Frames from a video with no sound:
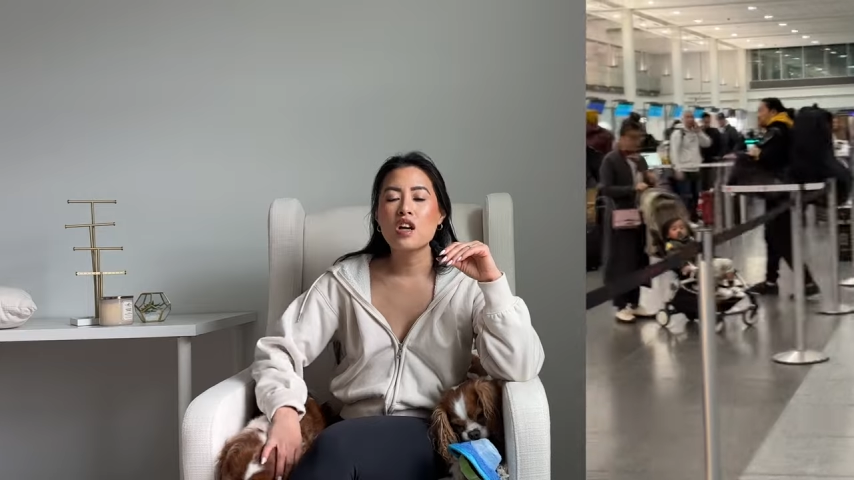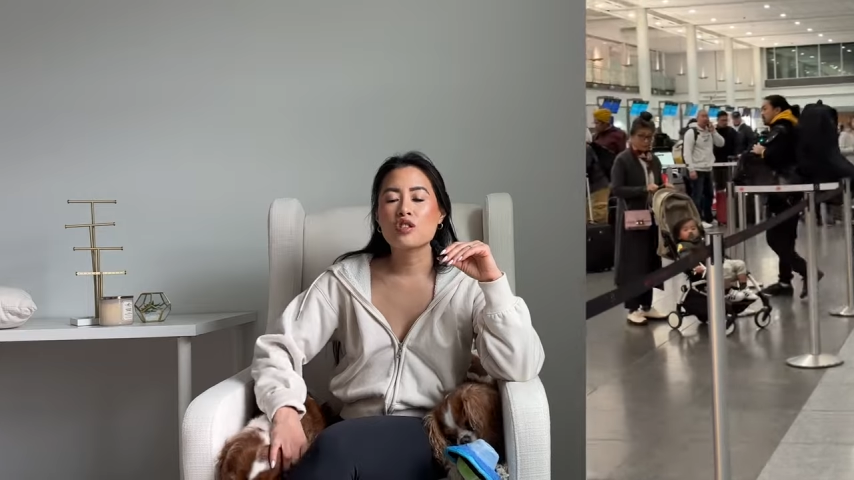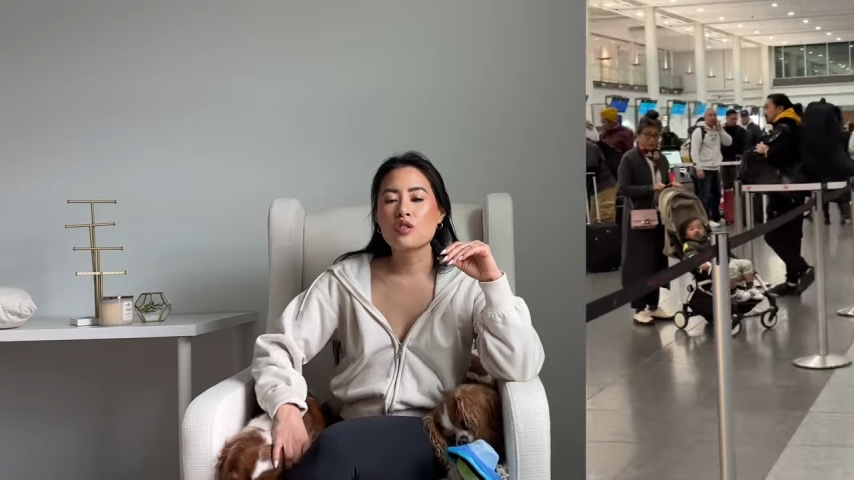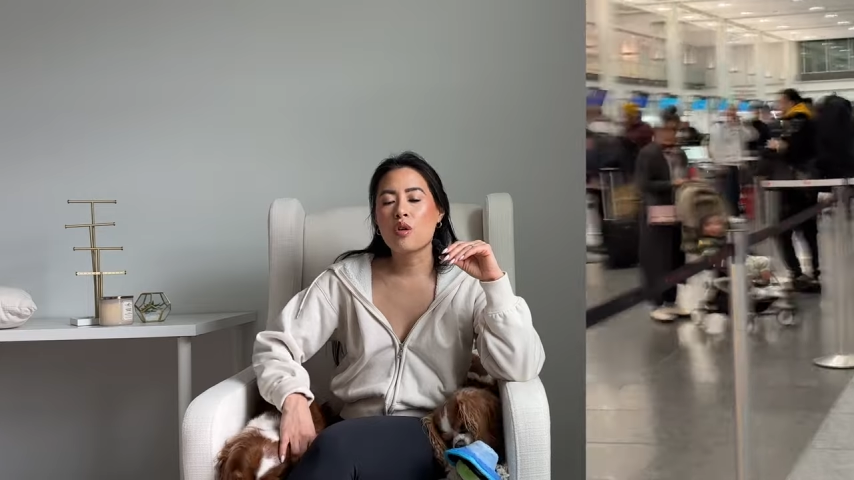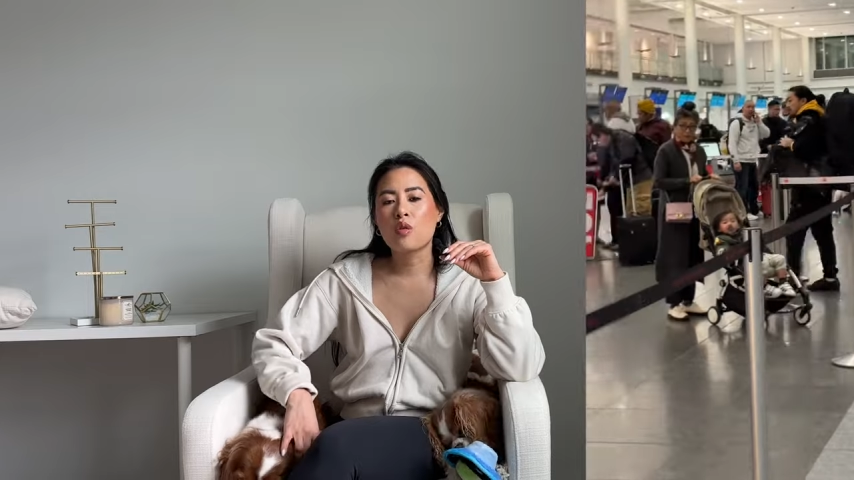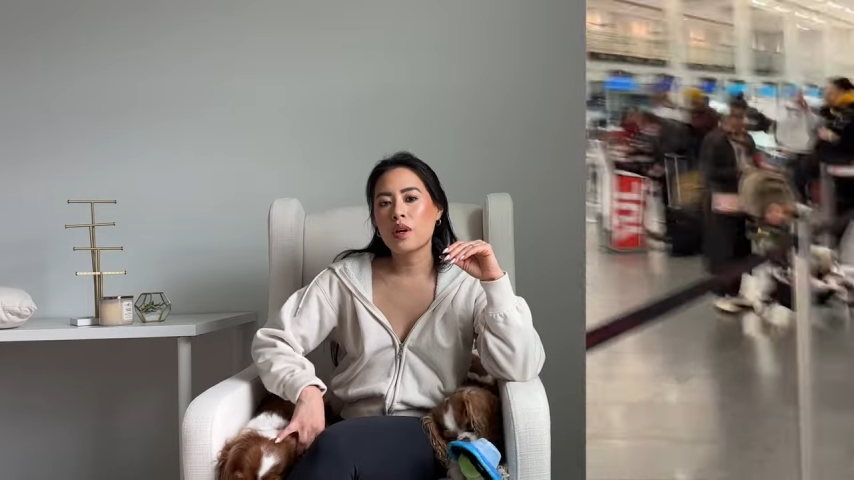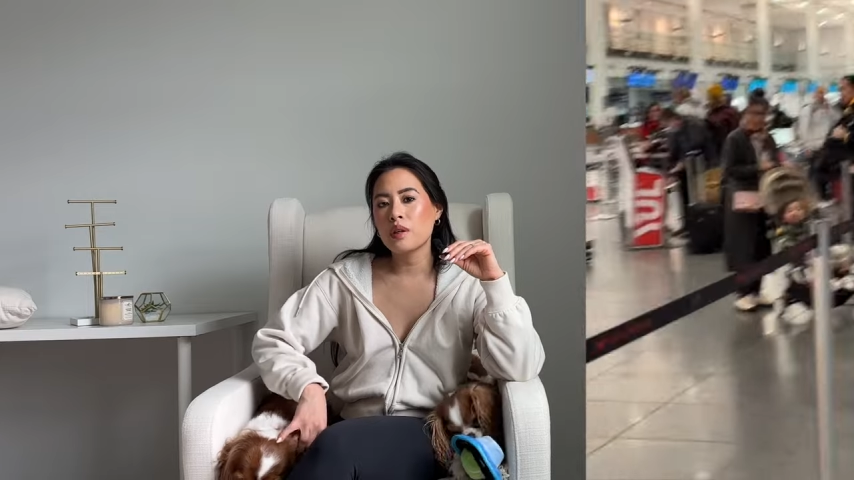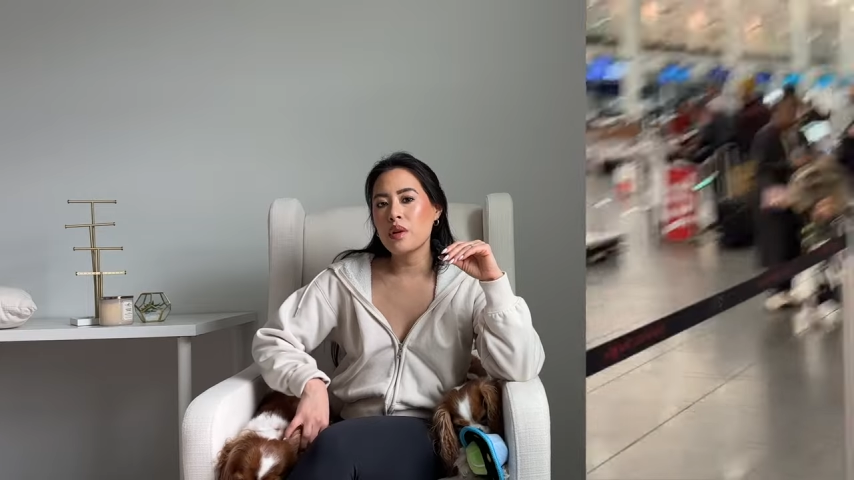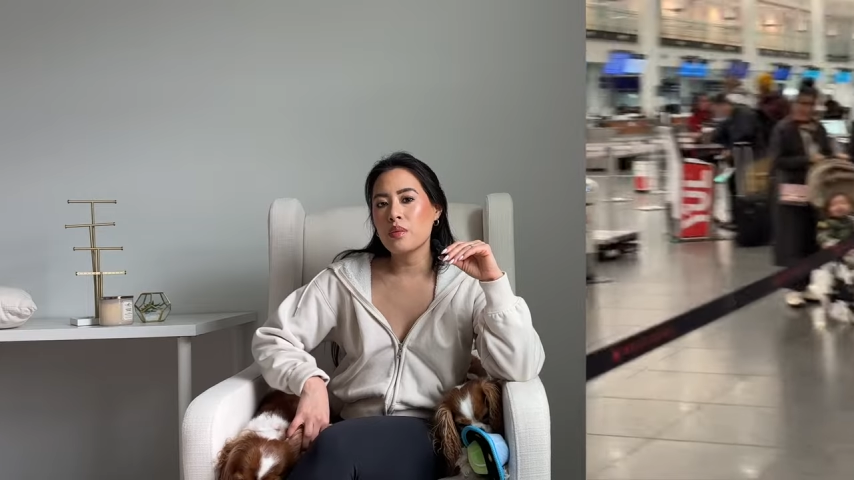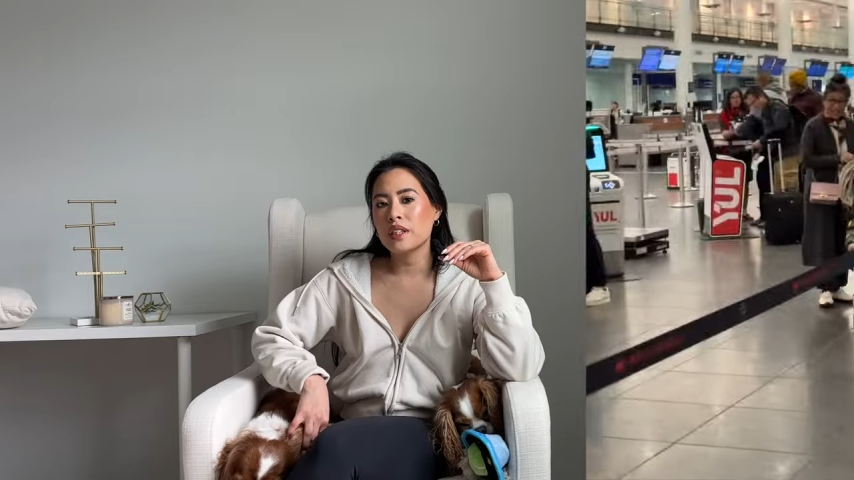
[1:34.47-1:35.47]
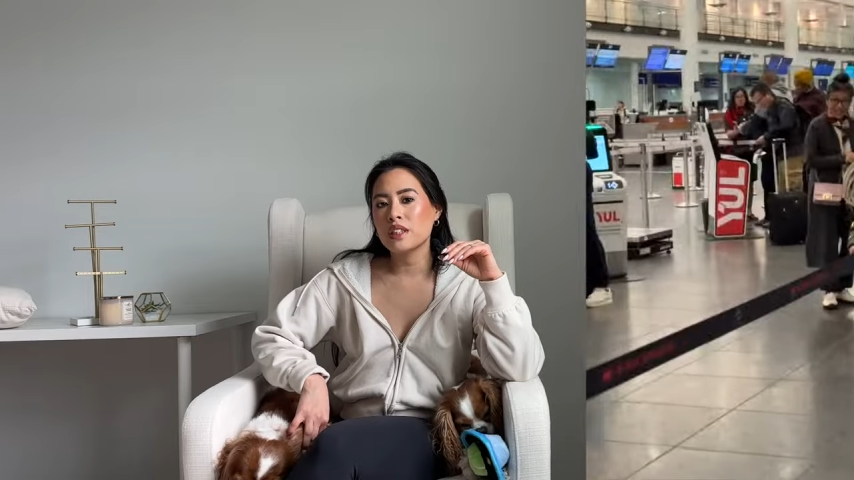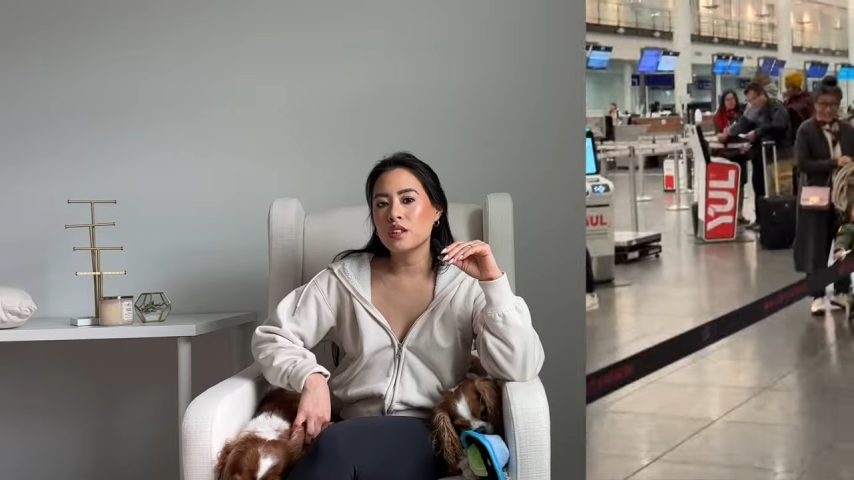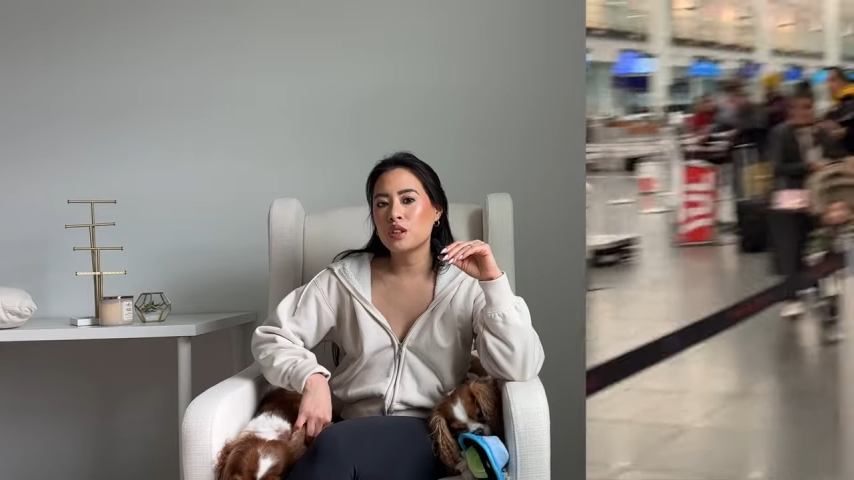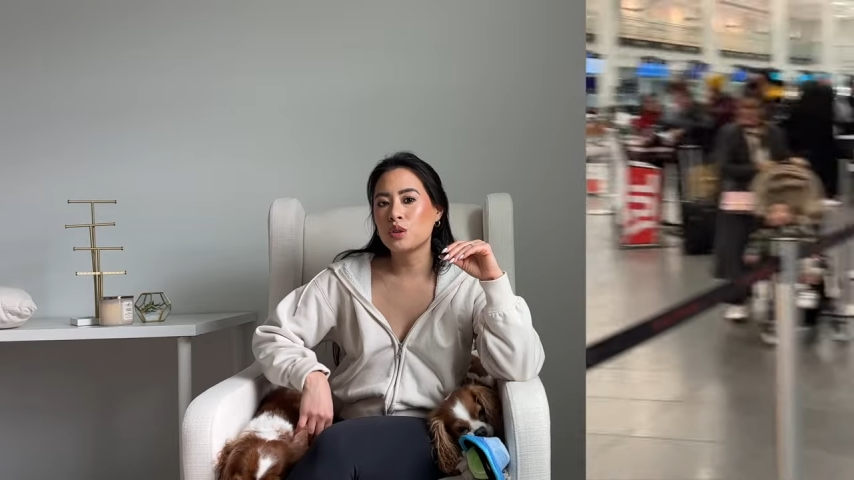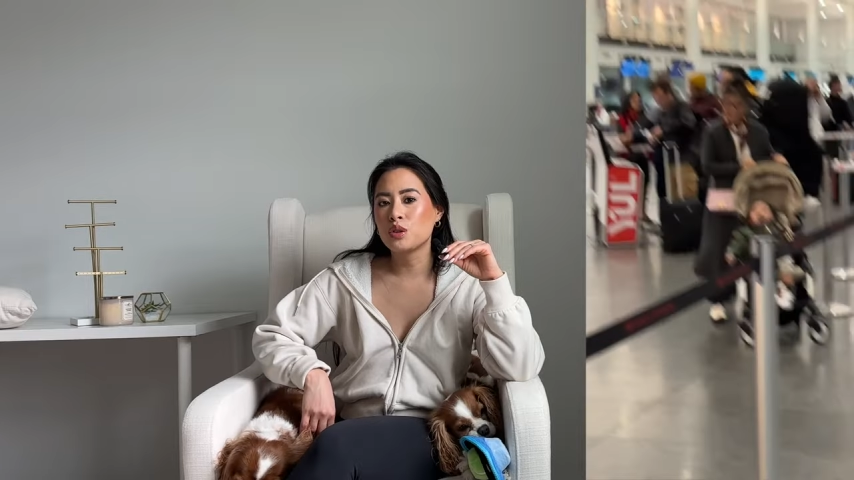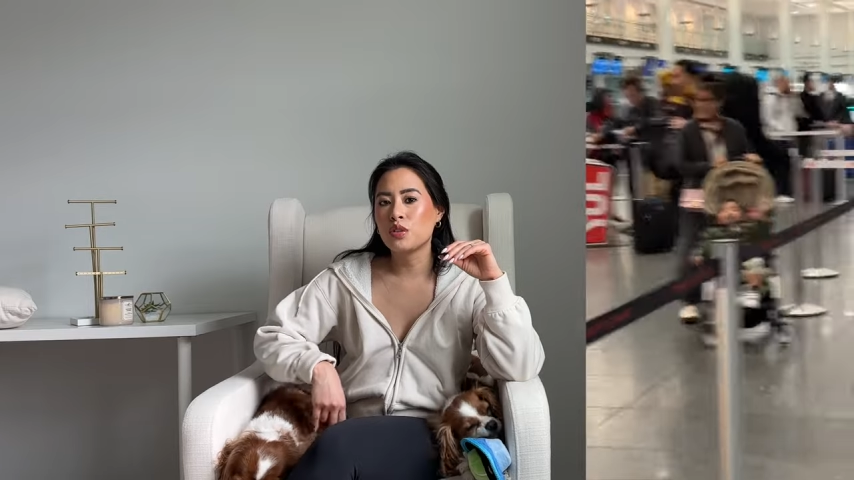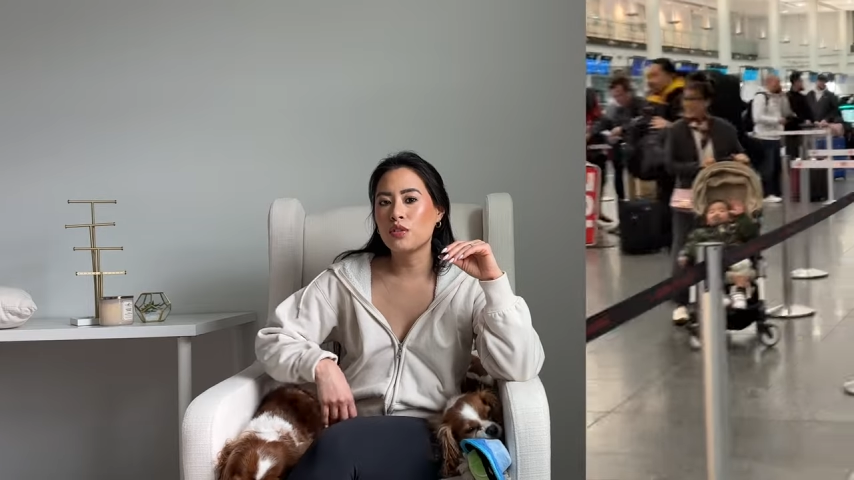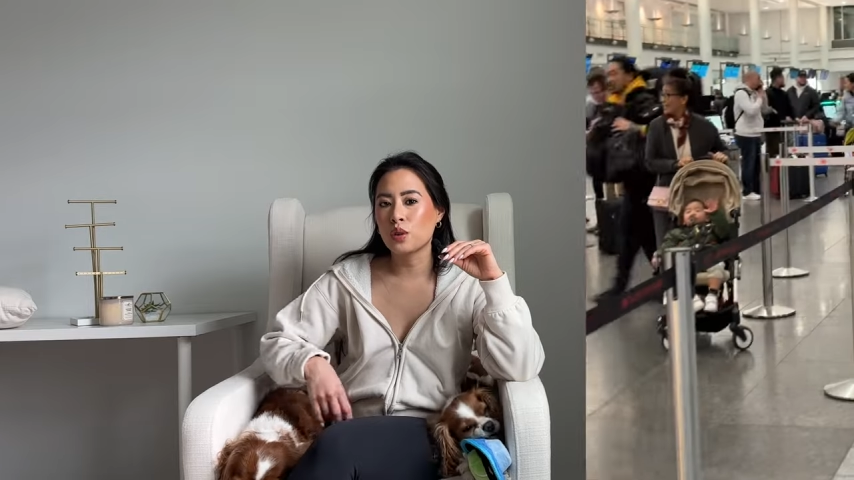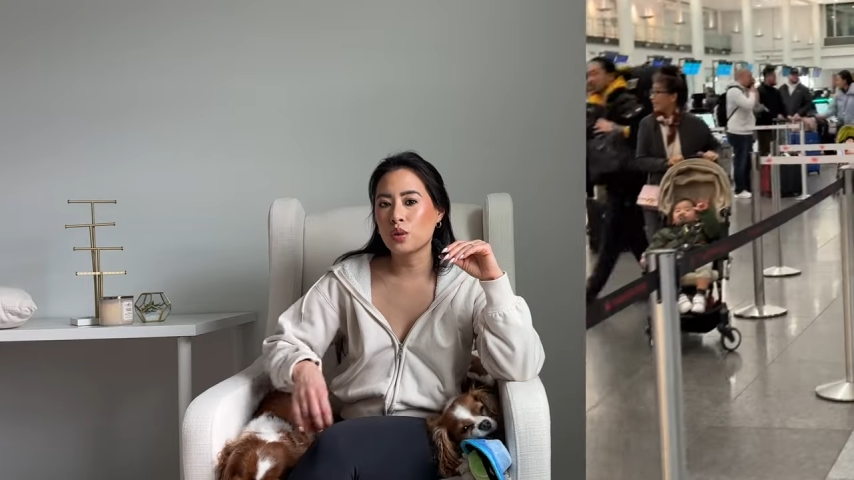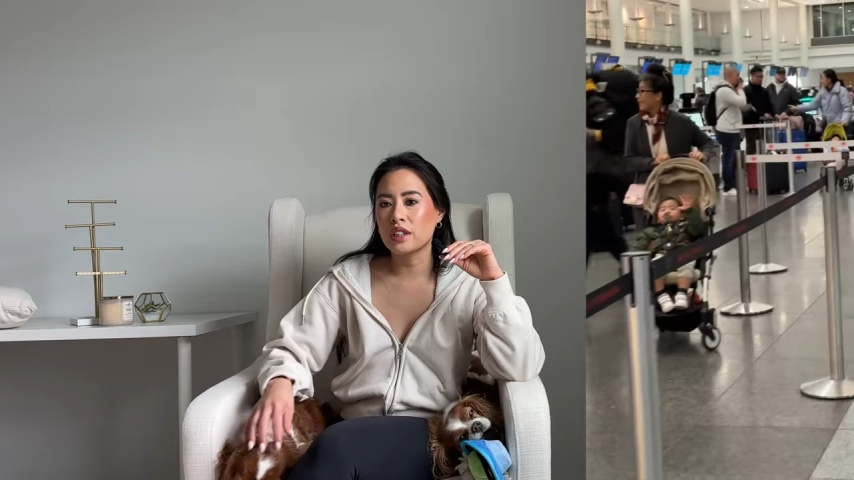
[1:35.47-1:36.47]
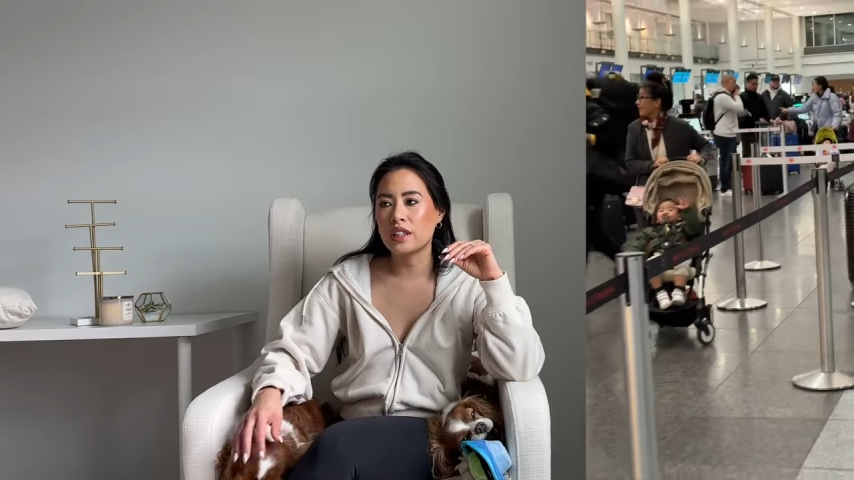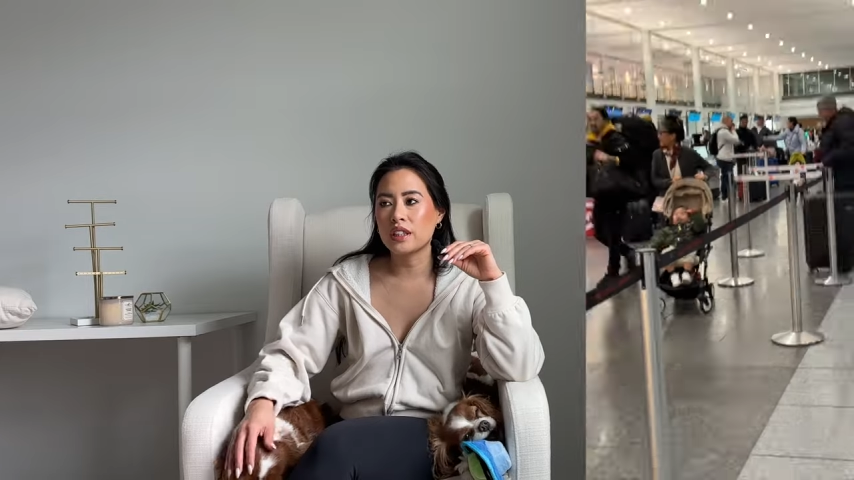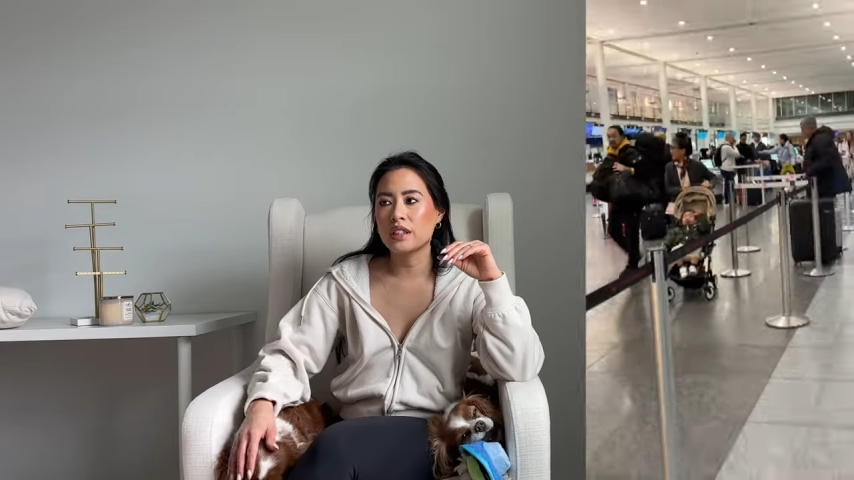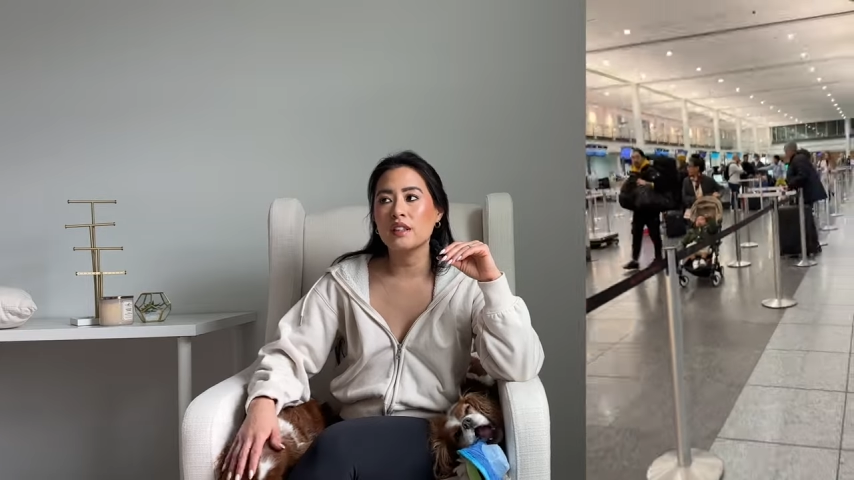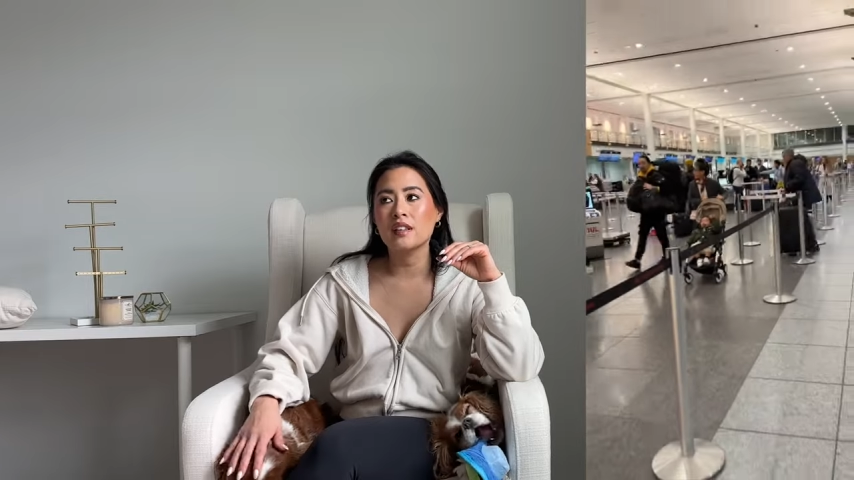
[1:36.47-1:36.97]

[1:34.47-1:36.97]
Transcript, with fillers: So, when we went to Florida